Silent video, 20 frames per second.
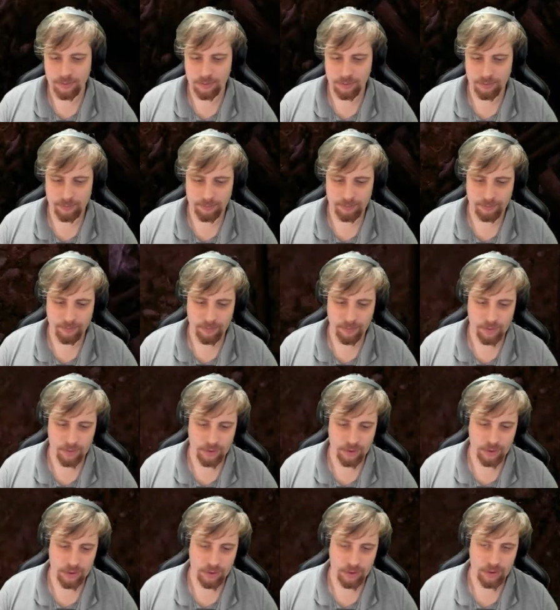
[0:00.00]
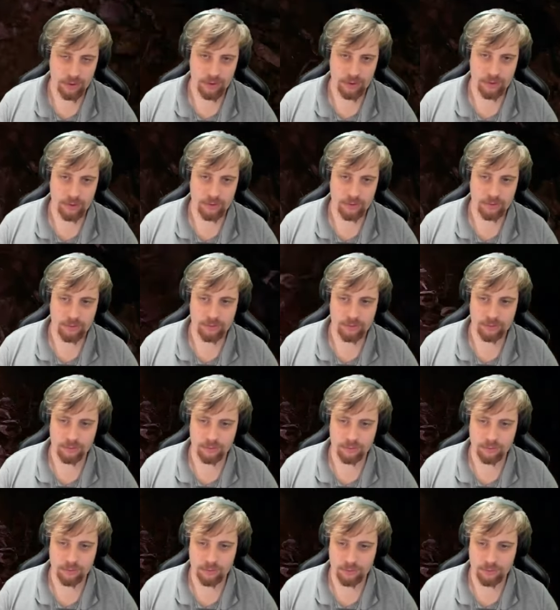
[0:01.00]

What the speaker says: Nobody speaks.